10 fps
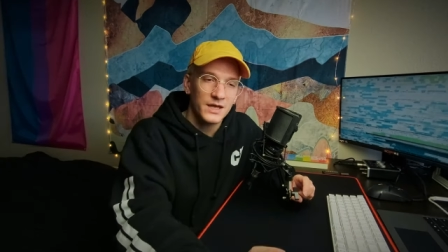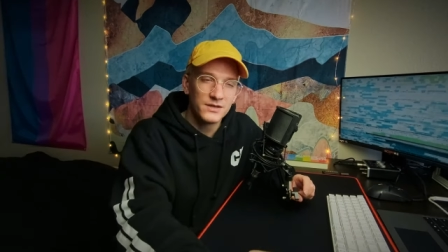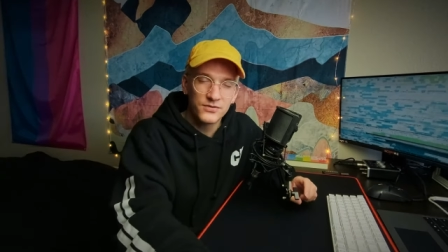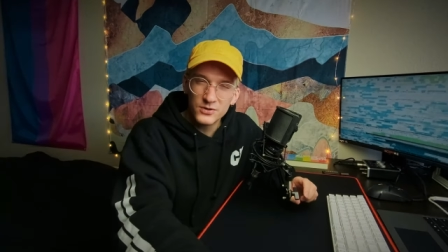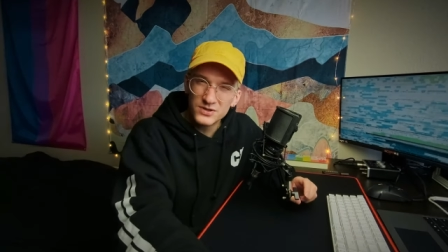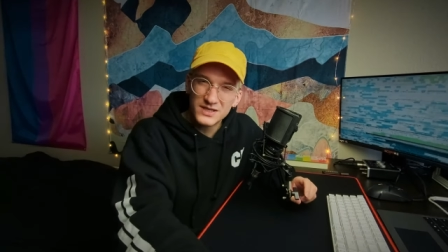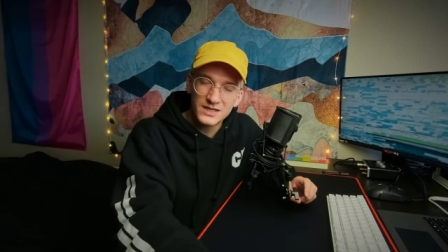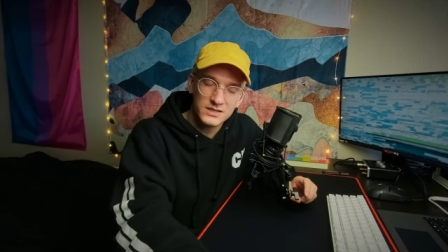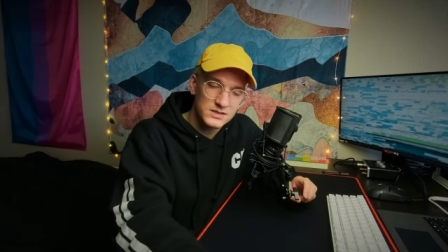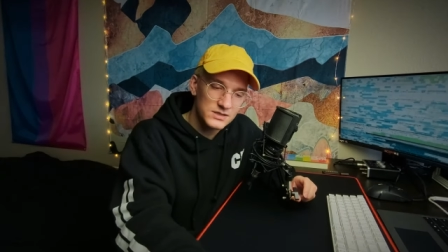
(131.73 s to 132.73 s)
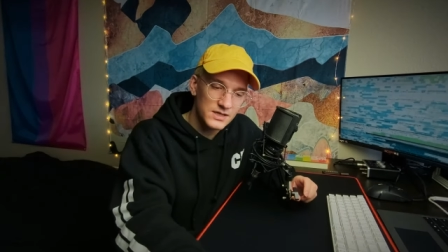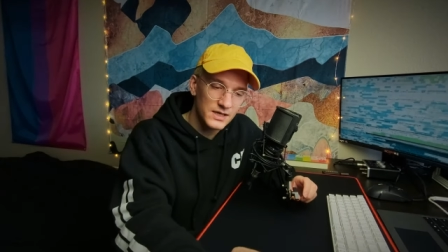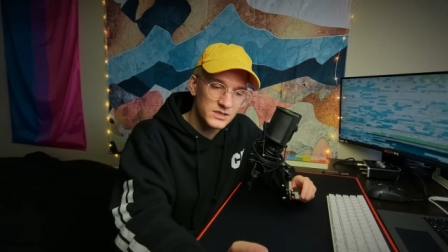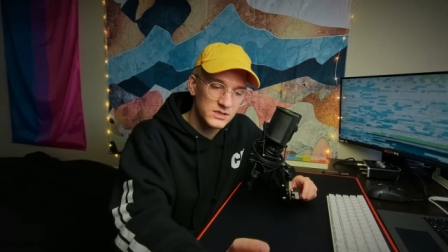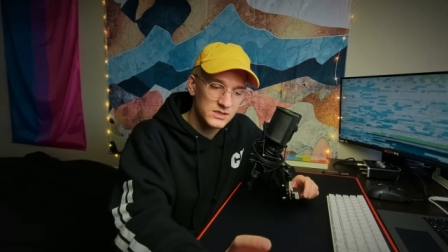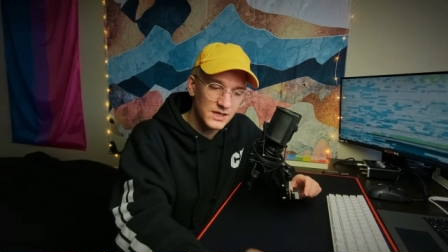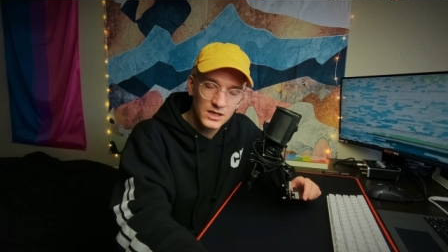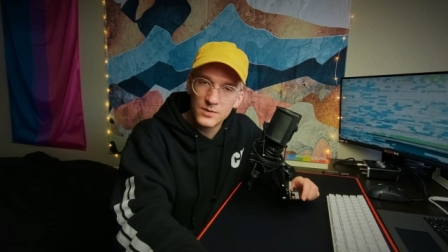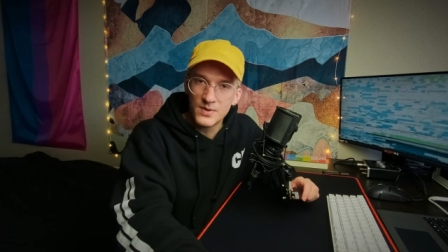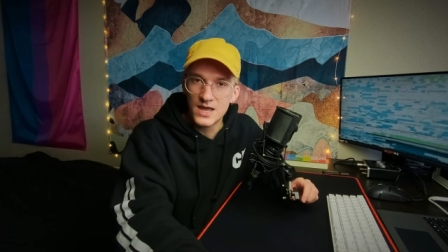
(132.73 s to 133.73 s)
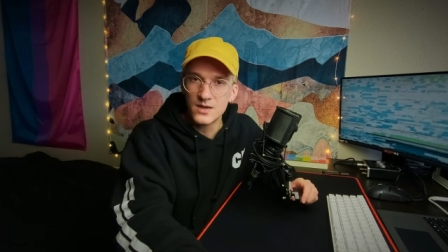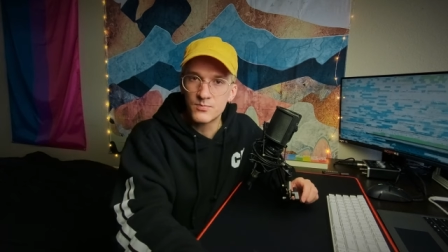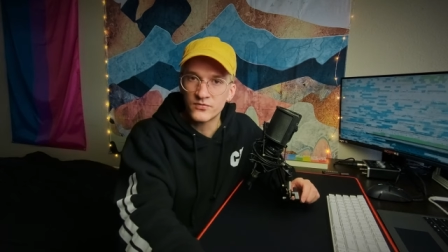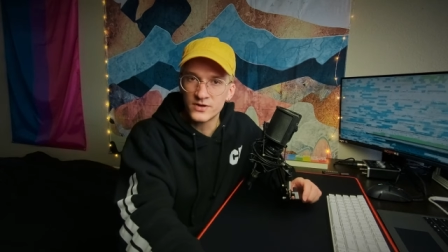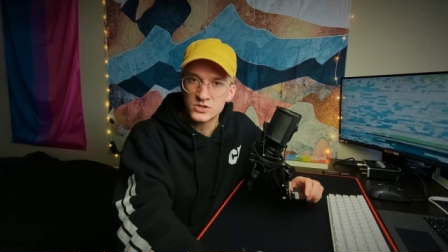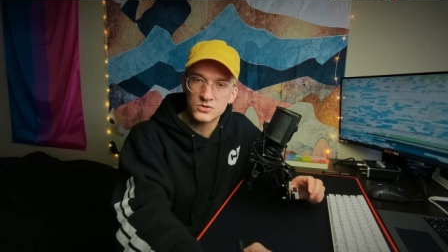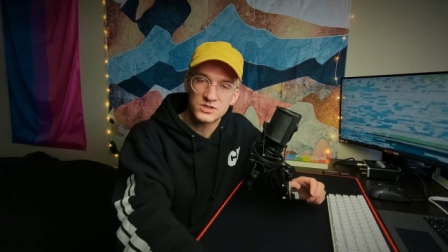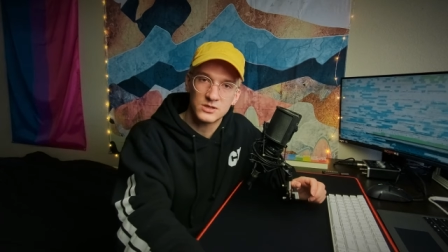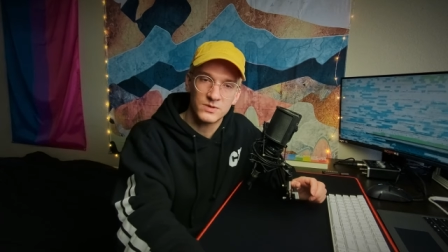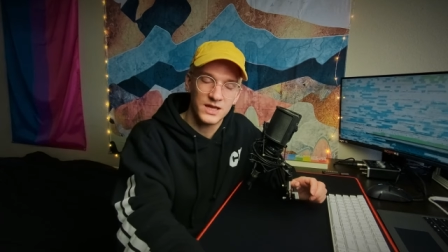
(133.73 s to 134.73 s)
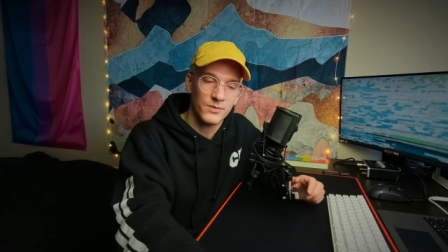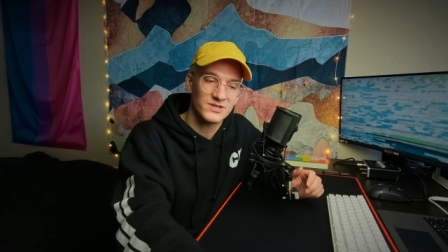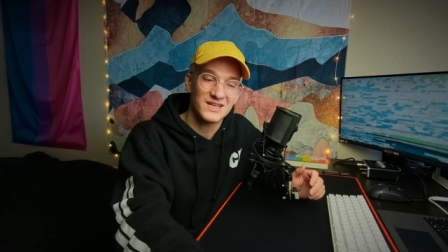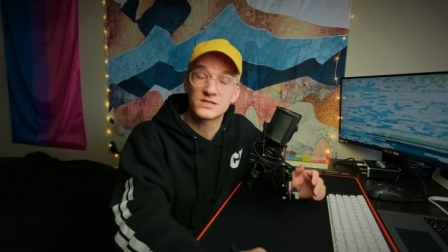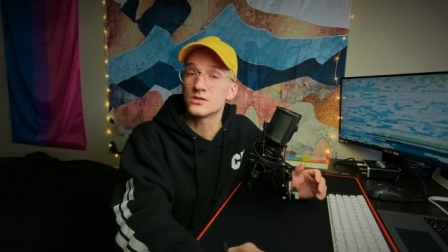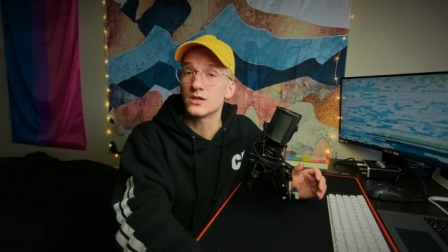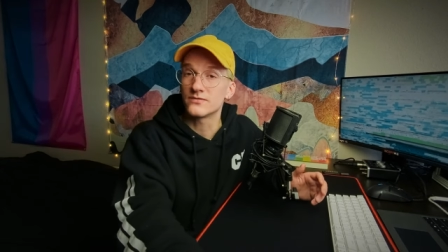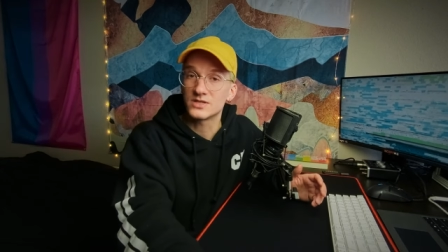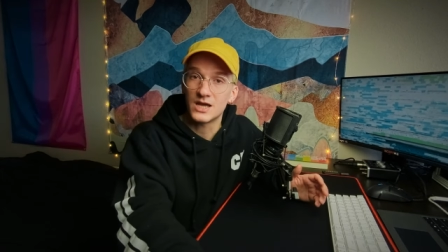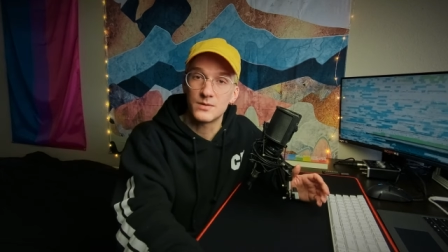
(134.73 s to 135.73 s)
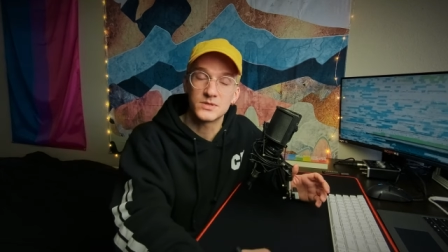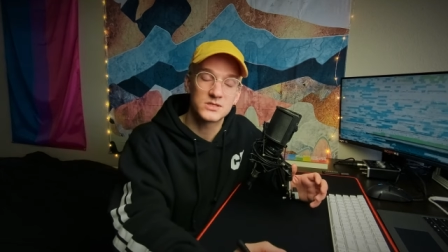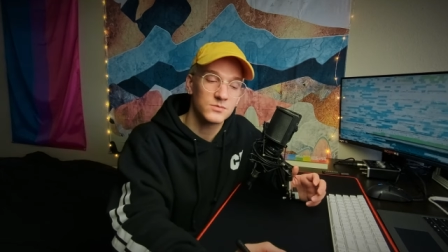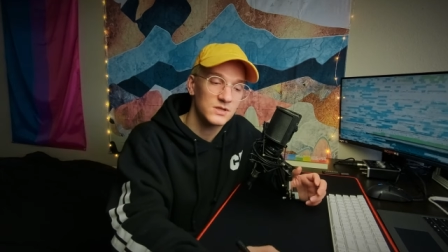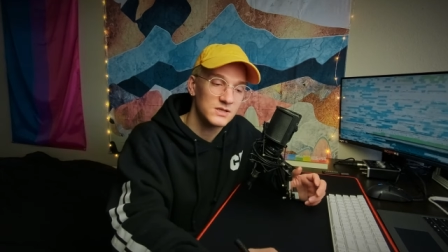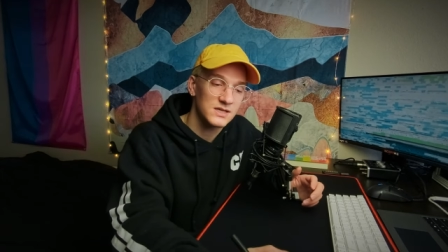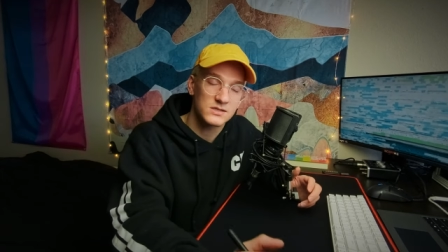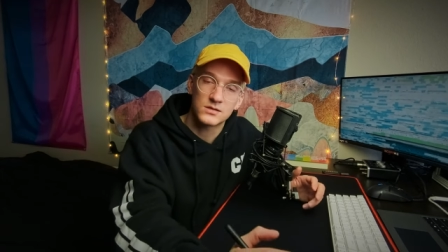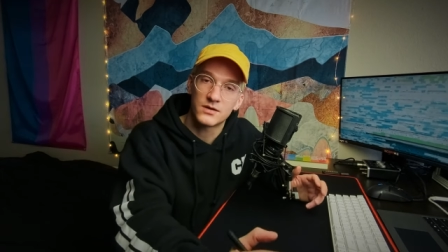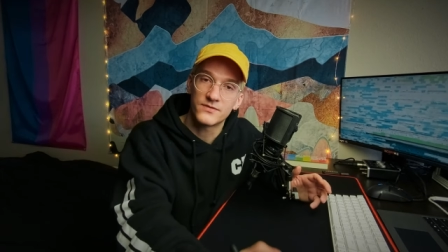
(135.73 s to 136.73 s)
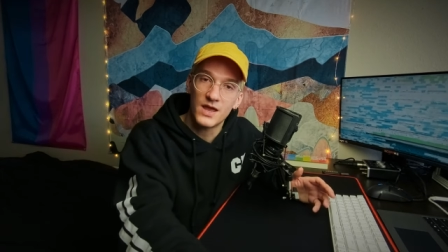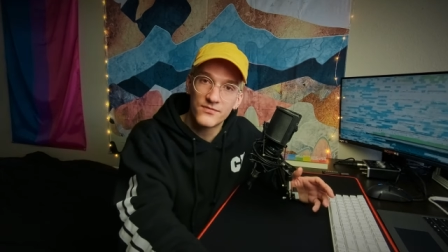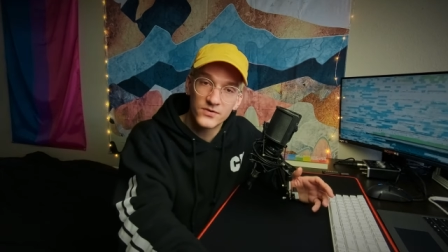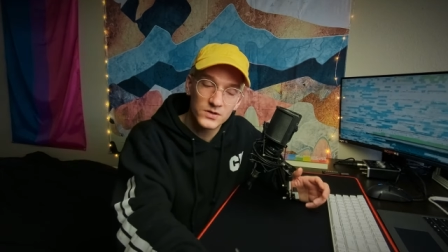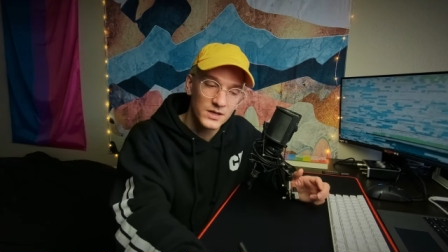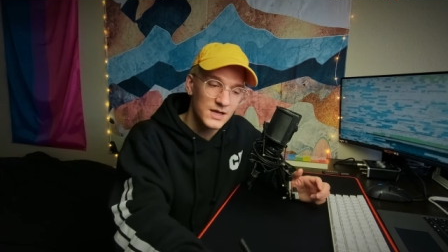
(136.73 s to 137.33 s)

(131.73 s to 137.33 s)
And the third thing is that setting up a professional cinema camera takes a lot of time. It's something that takes a lot of effort,